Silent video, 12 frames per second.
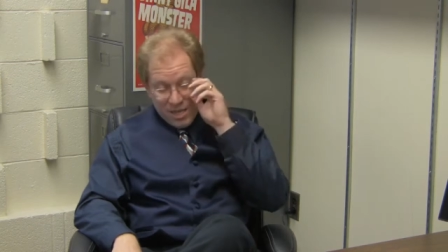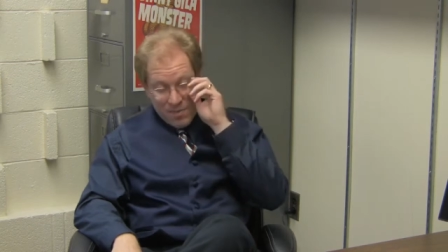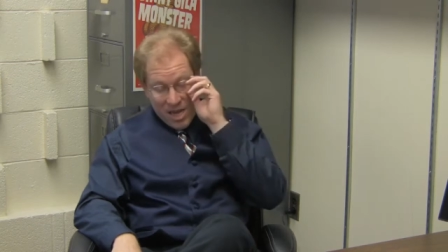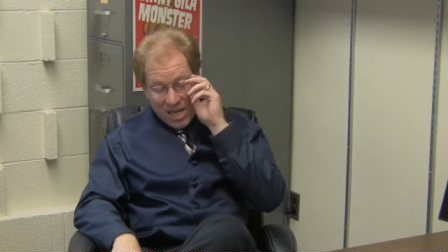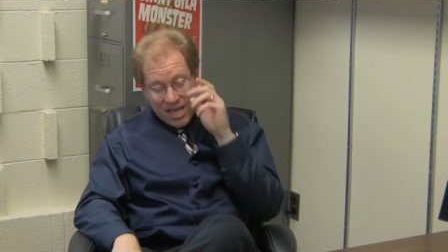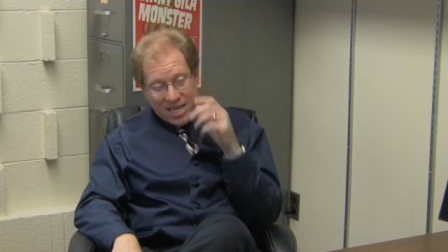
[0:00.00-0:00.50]

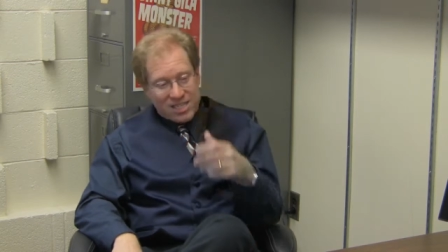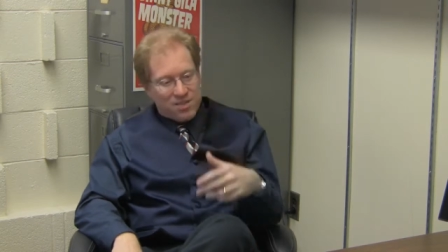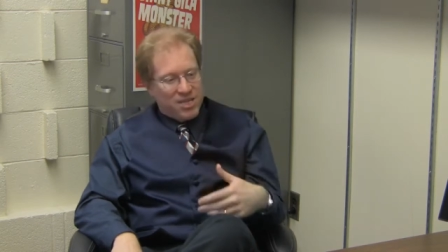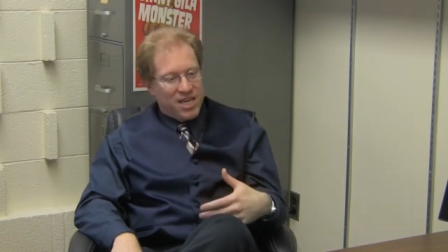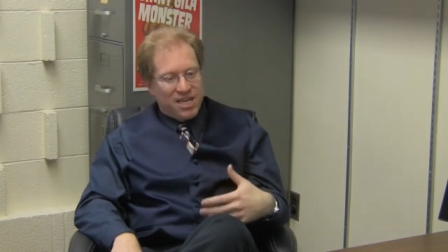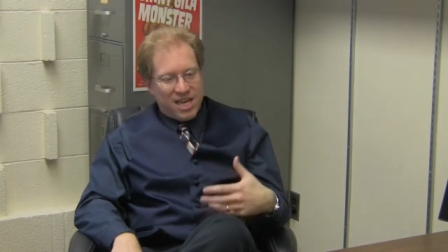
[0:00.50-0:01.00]
email. I like to
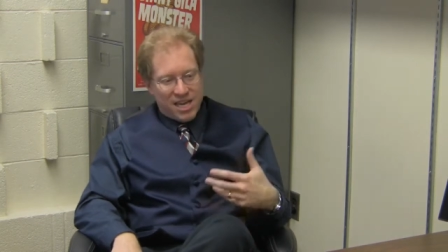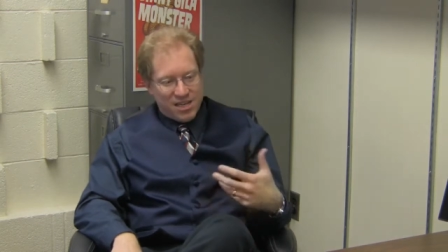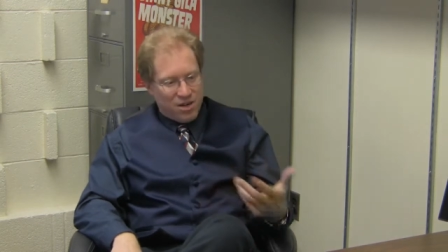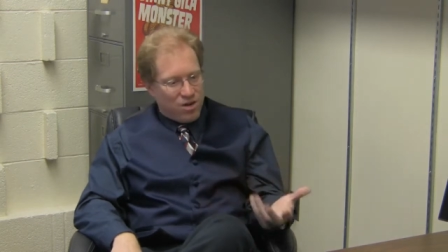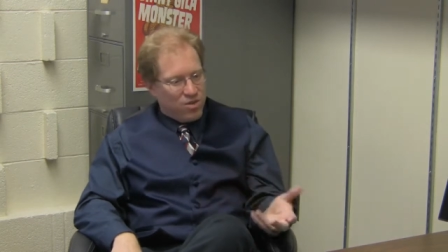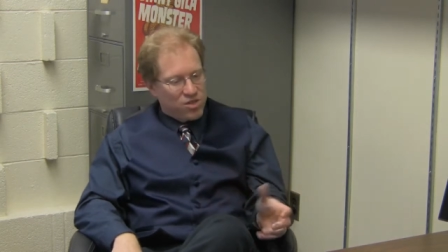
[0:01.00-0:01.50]
be
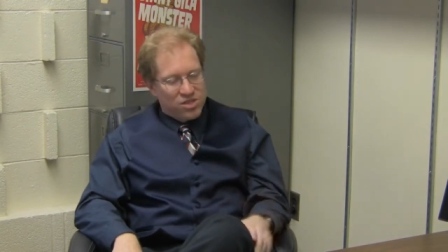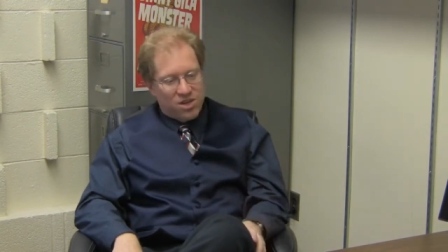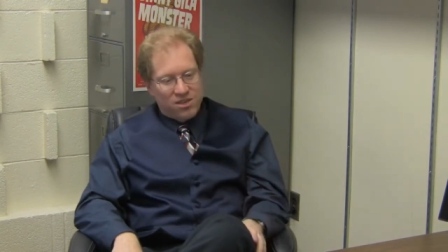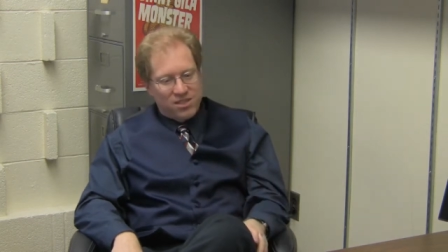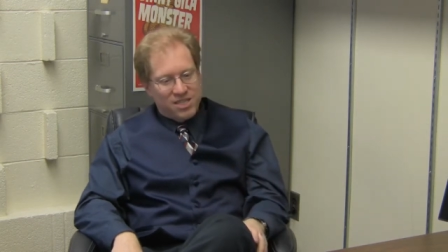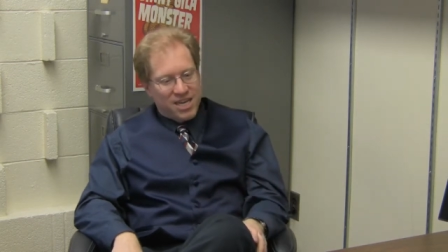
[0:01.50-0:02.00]
online almost
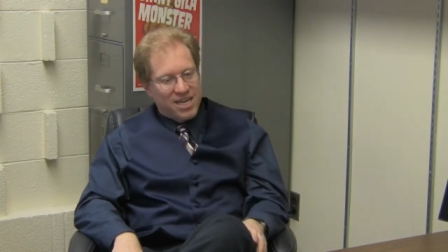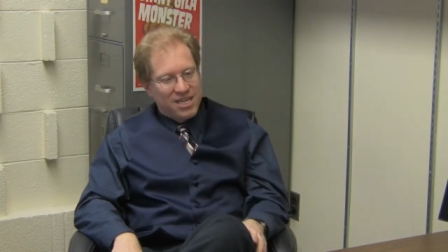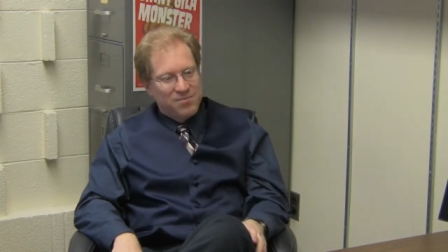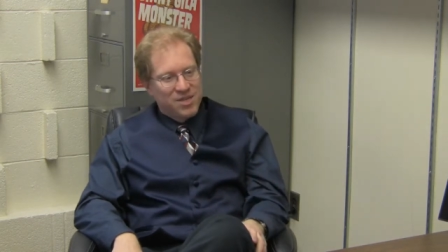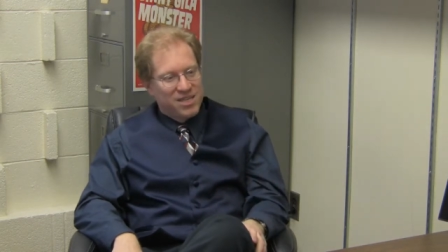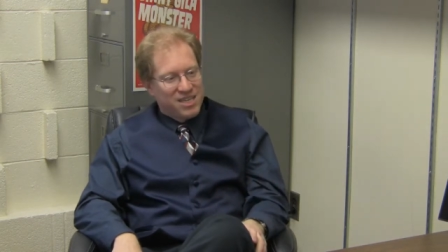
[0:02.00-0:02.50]
all the
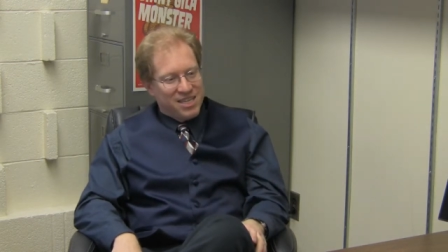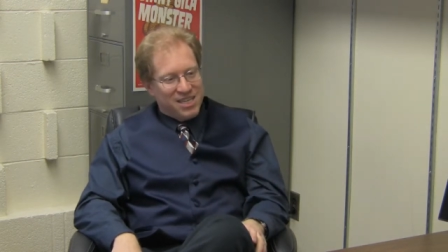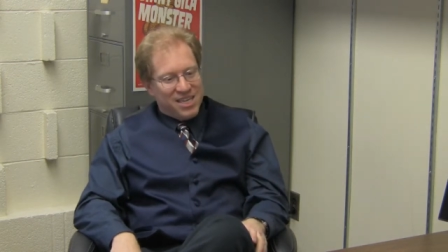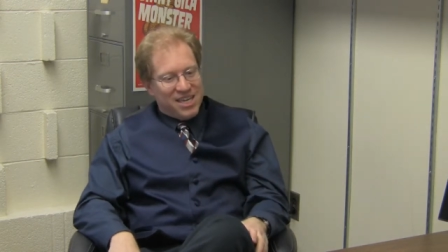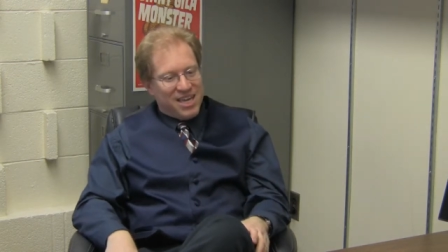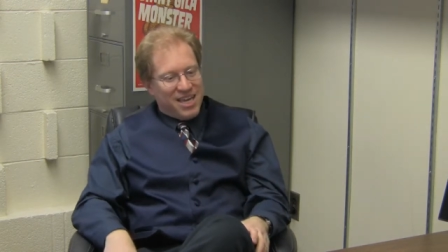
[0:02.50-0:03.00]
time,
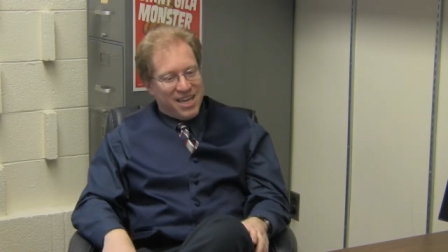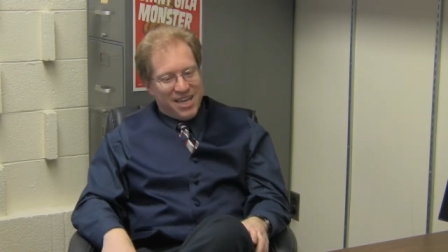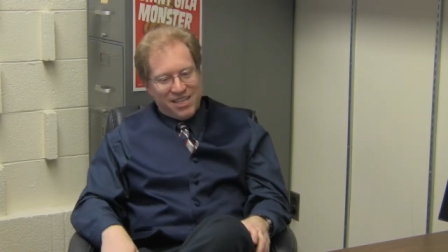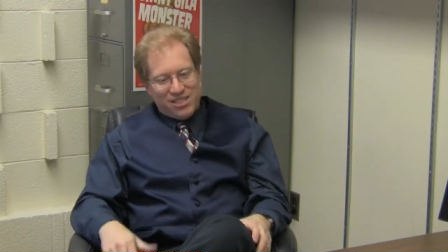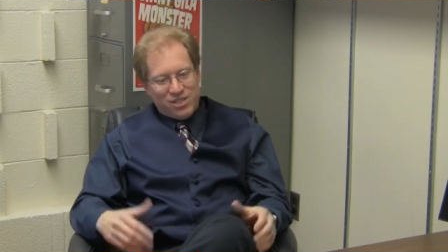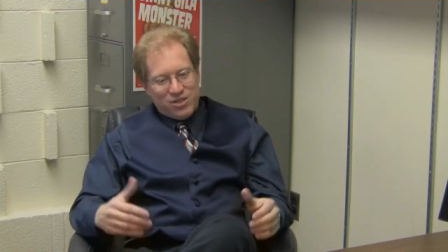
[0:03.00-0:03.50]

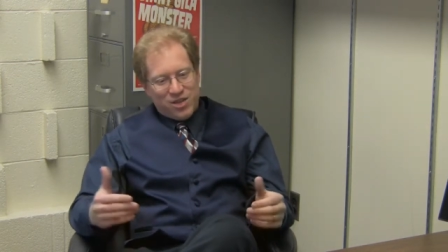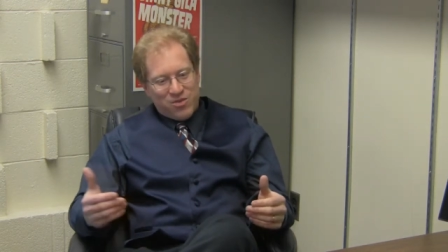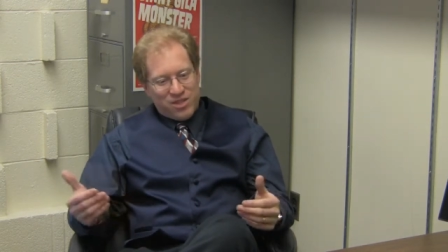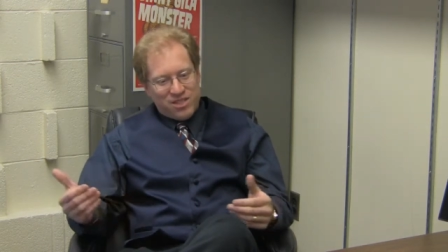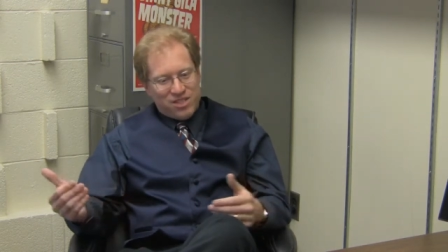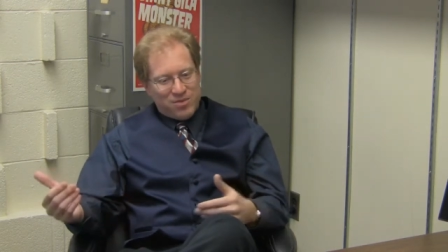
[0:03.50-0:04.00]
and so that
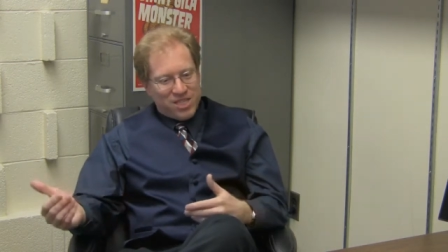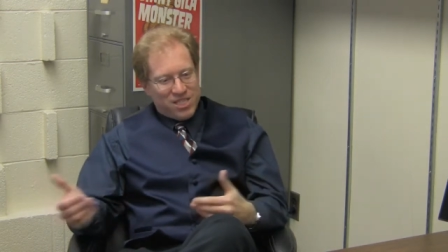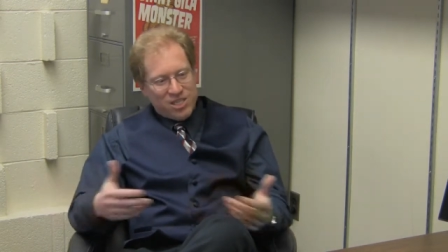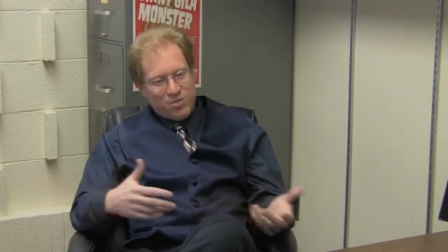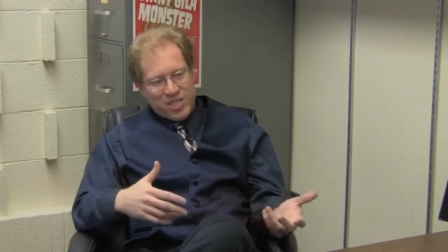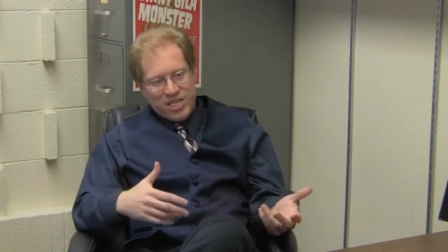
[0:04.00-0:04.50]
when somebody
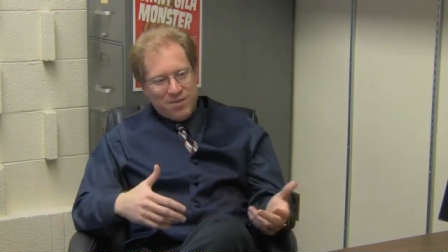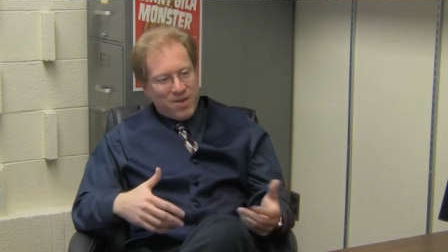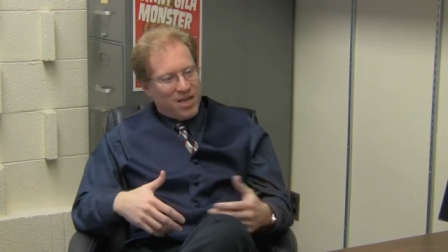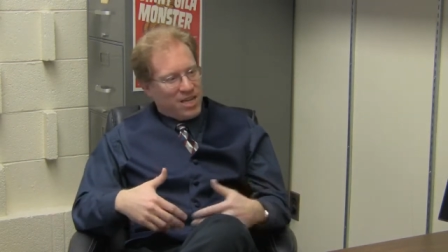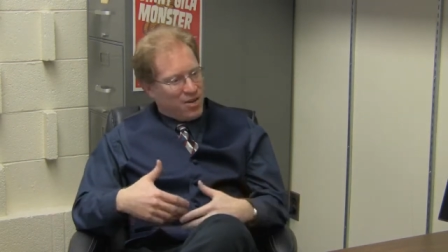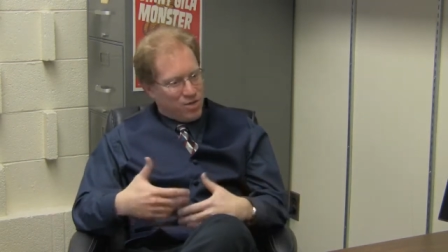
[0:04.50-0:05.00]
sends me an
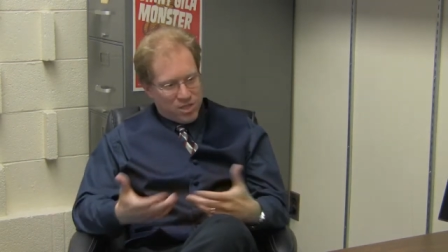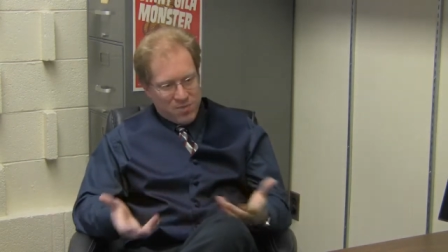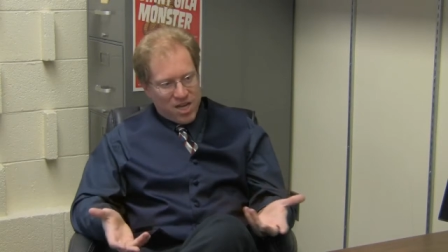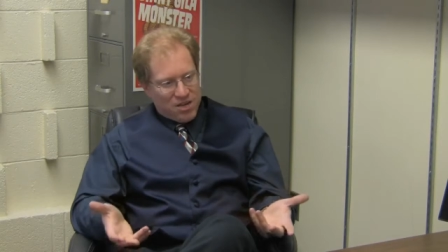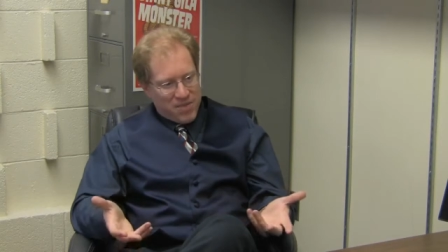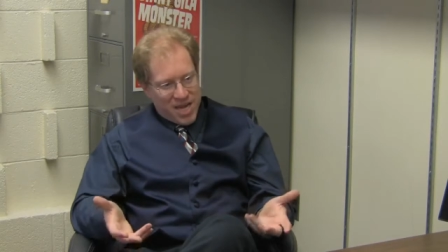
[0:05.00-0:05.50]
email, I
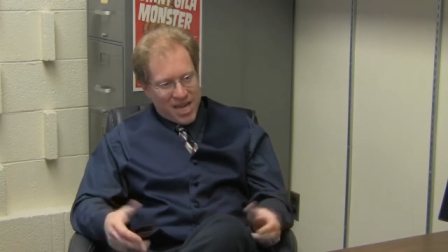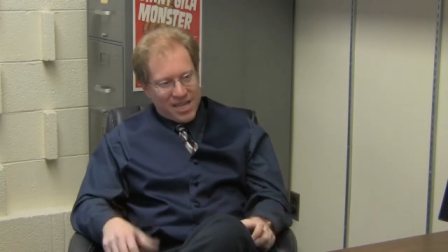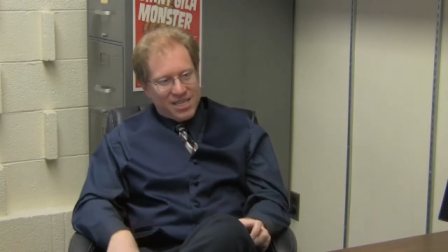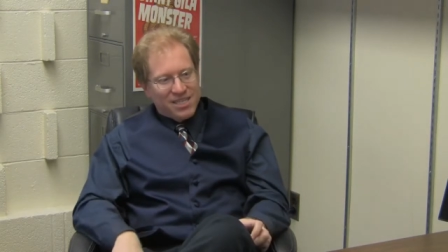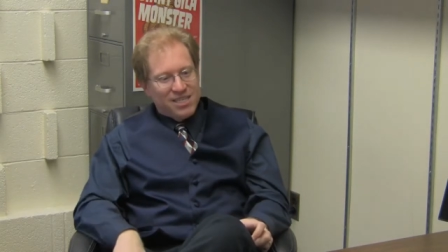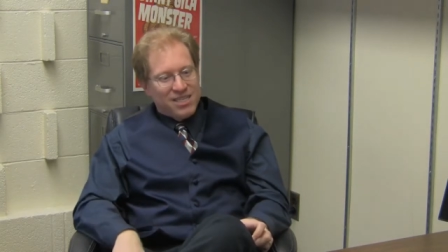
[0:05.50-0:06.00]
respond
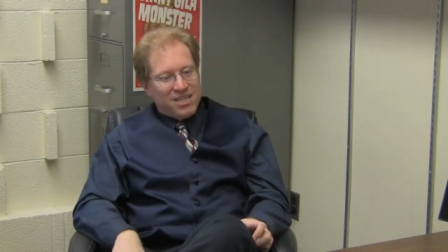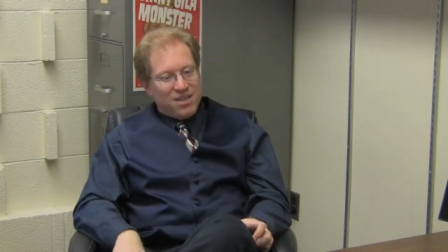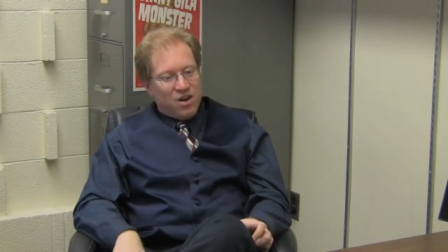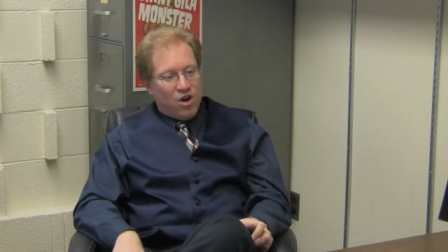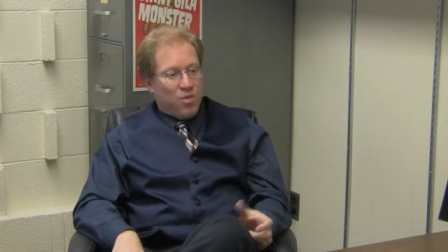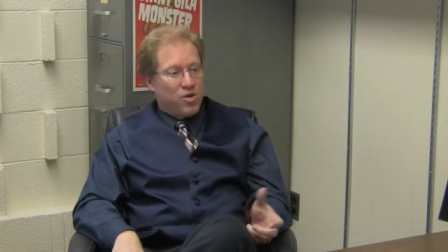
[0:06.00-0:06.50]
back
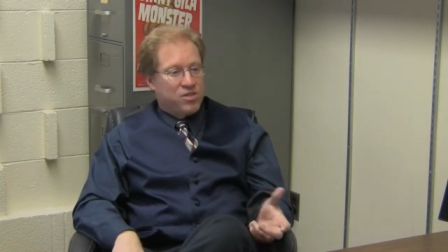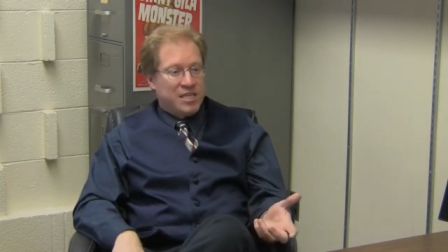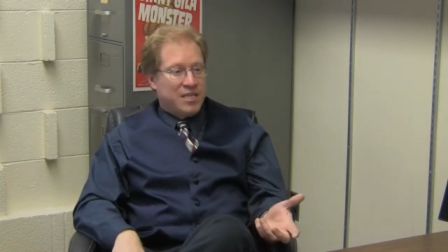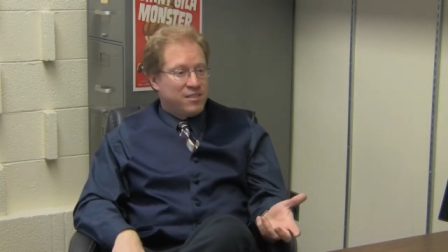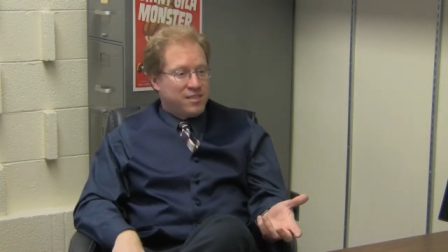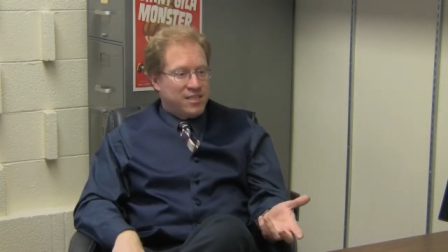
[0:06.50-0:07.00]
almost
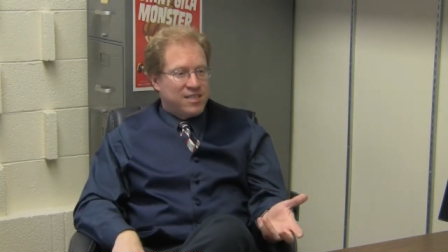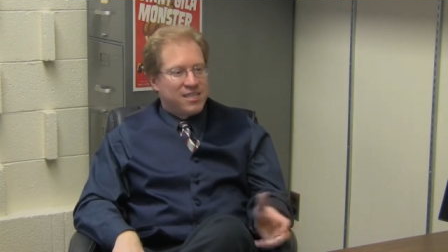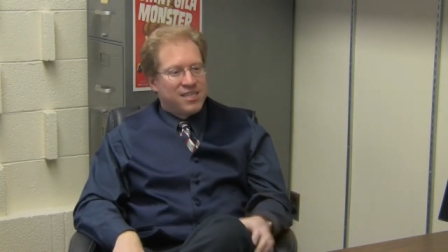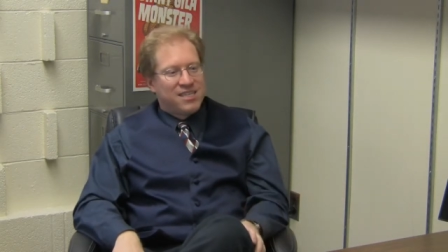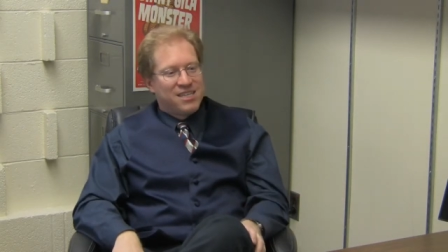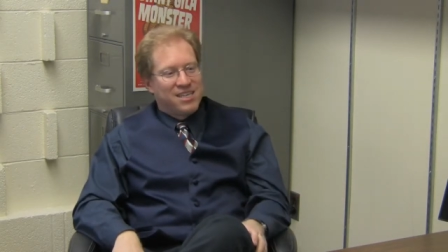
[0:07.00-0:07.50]
instantly.